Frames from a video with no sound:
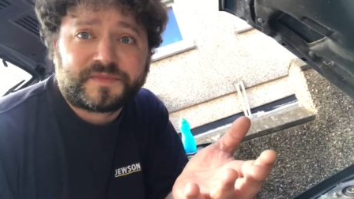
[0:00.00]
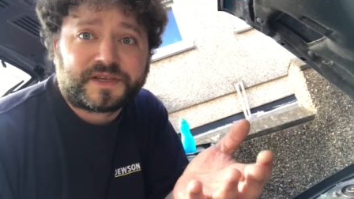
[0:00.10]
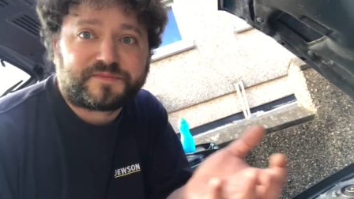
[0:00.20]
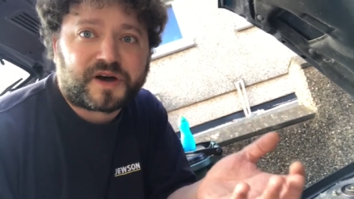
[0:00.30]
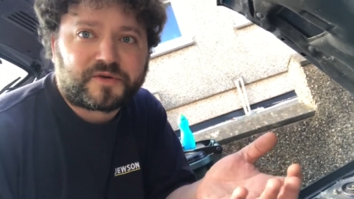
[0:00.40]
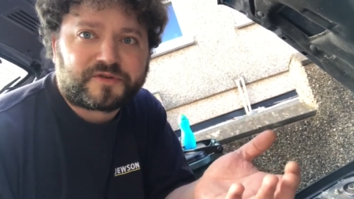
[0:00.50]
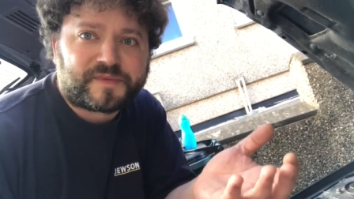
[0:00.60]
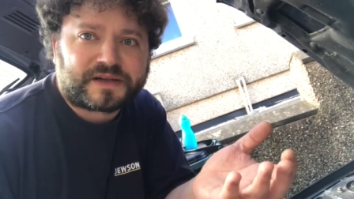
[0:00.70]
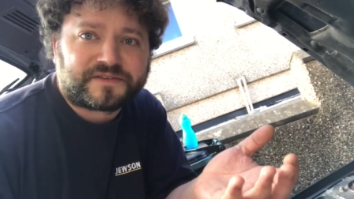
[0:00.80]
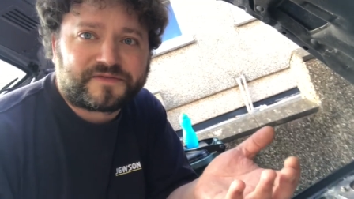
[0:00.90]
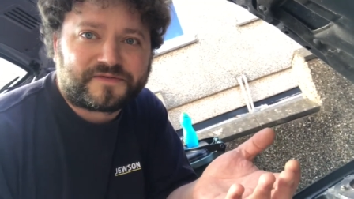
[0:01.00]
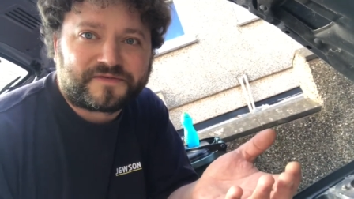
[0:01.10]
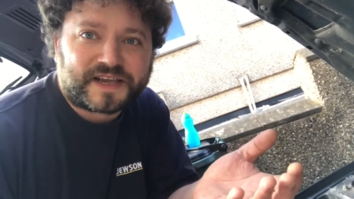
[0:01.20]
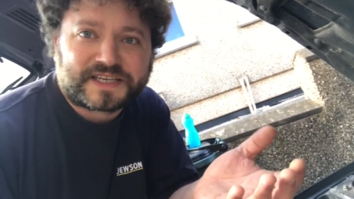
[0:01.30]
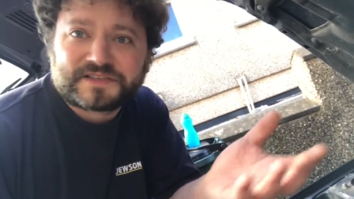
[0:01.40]
this part we're about to
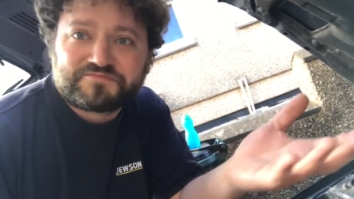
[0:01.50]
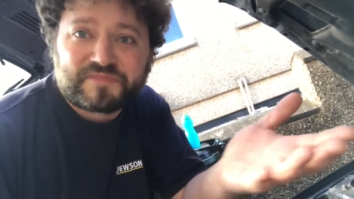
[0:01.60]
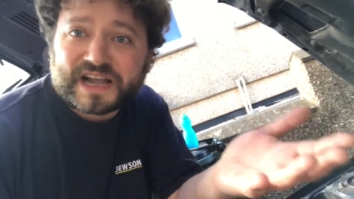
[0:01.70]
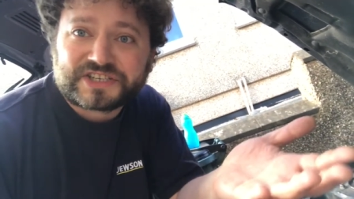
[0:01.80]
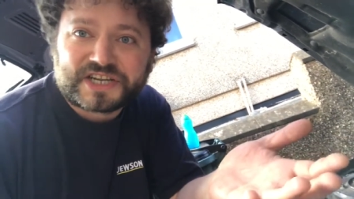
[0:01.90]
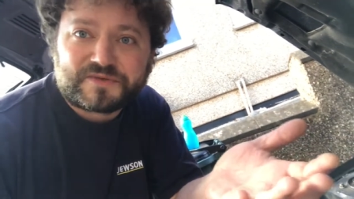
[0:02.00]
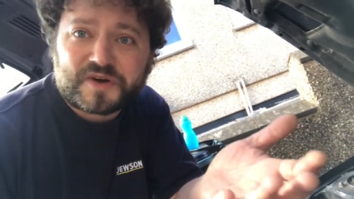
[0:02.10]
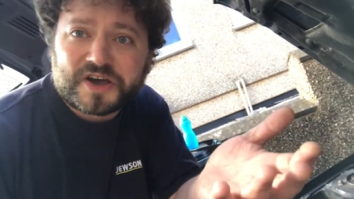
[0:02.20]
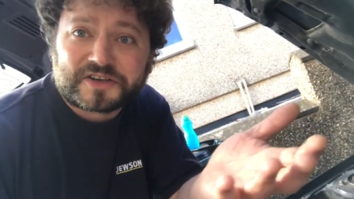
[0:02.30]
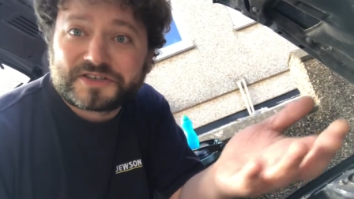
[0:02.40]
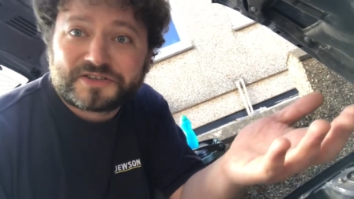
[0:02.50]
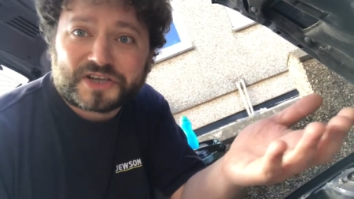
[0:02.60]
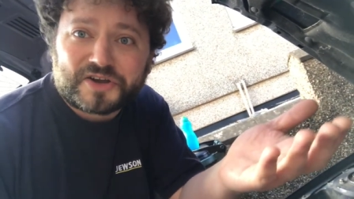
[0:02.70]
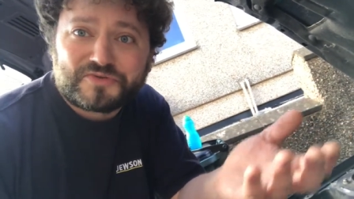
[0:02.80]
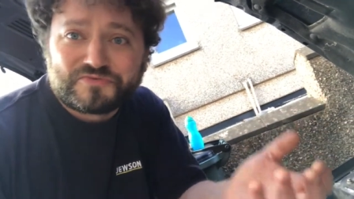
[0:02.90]
fit actually works
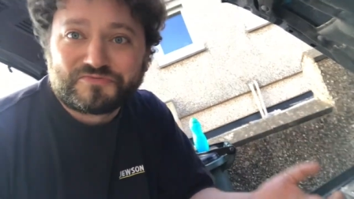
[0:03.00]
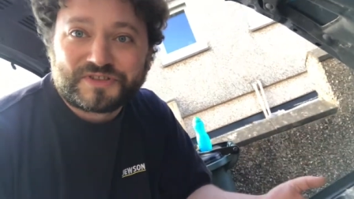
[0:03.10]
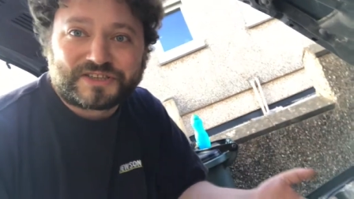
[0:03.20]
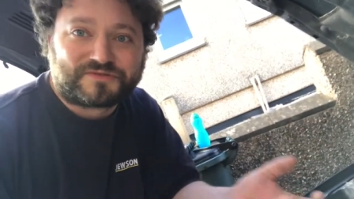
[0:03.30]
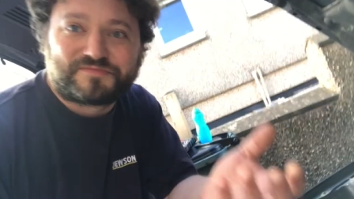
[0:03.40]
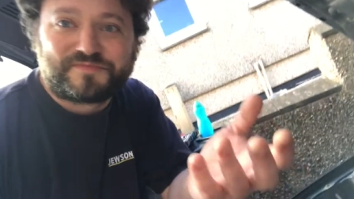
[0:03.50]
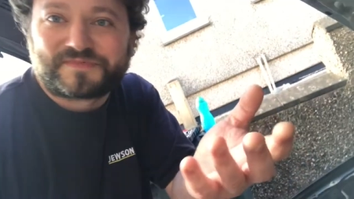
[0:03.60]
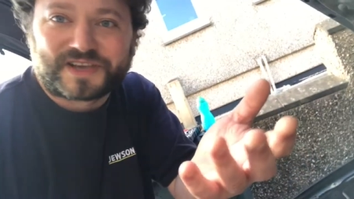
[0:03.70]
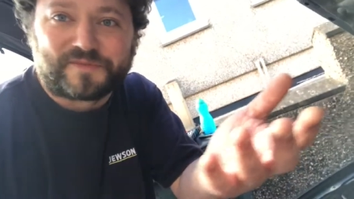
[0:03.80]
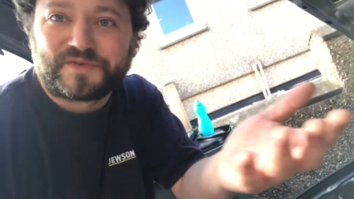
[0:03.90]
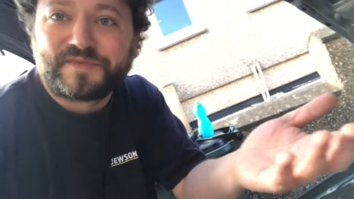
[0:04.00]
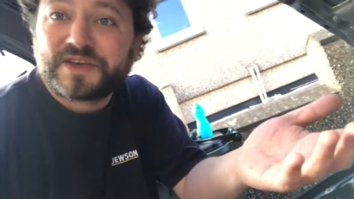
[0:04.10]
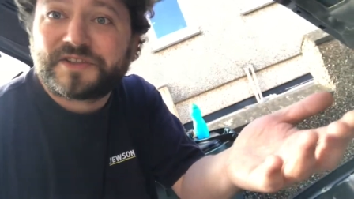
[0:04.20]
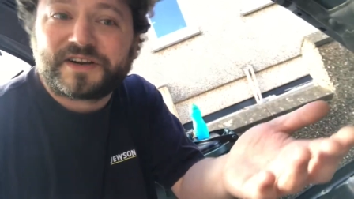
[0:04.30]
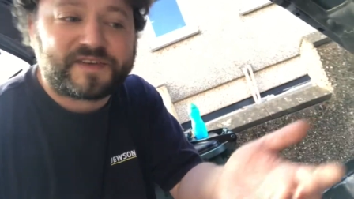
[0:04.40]
so come with me on an